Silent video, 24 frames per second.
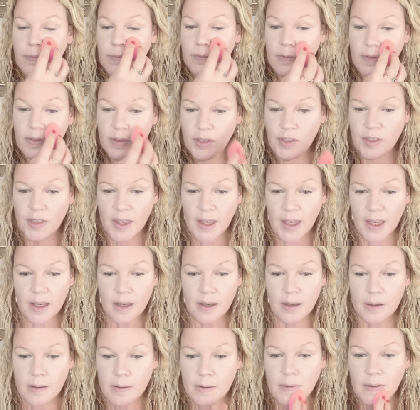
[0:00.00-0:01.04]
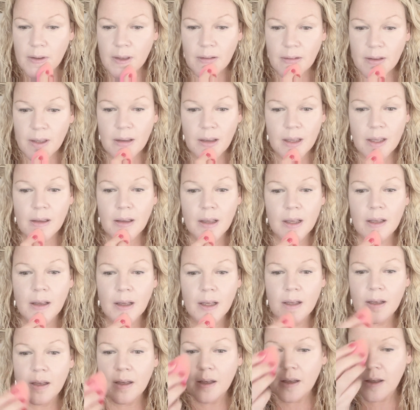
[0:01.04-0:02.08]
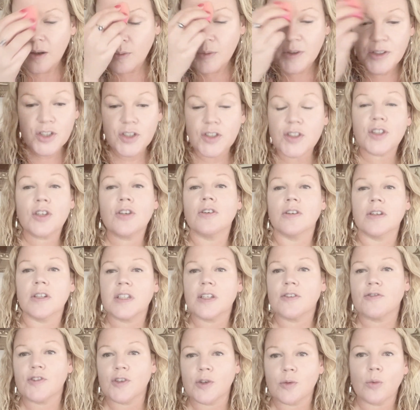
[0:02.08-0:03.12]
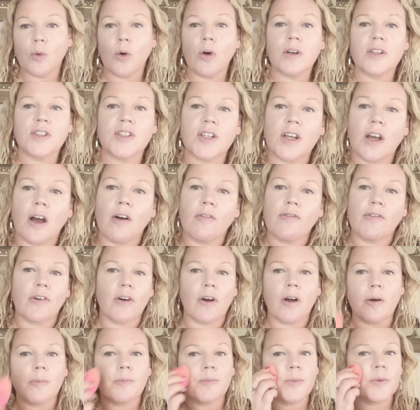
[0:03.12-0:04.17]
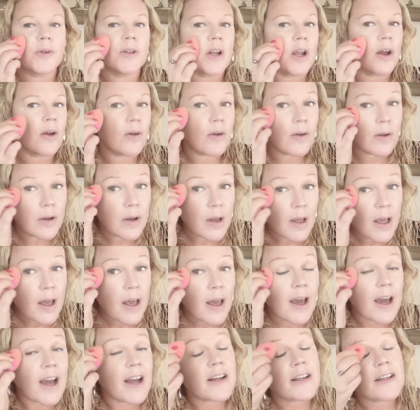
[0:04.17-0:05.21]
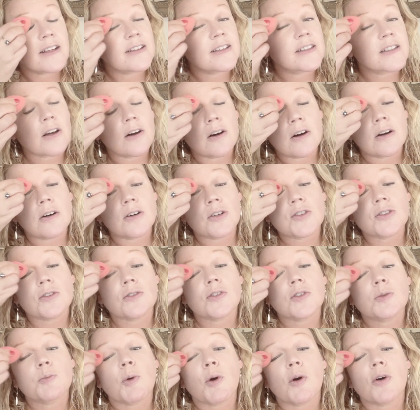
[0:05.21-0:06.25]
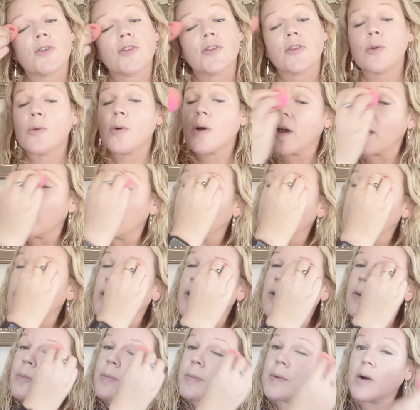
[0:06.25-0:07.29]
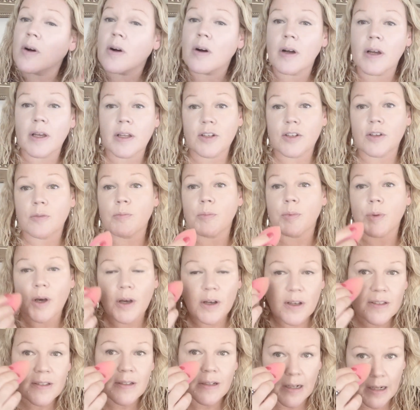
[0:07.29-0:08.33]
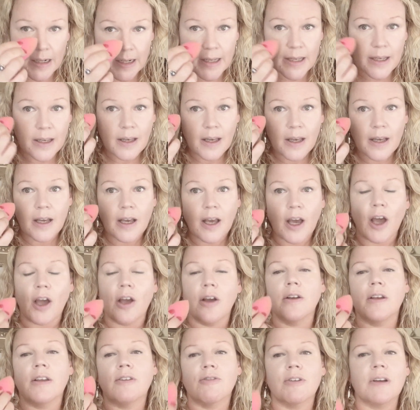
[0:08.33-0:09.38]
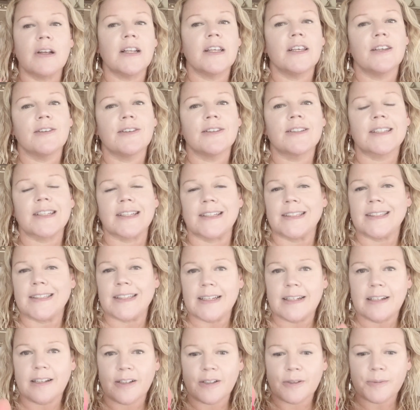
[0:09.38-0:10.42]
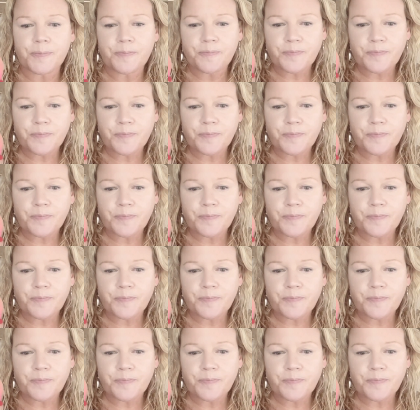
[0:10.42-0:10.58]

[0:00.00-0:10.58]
thick. Which is good if you want to cover up, you know, acne scars or spots or whatever. But I personally only really use concealer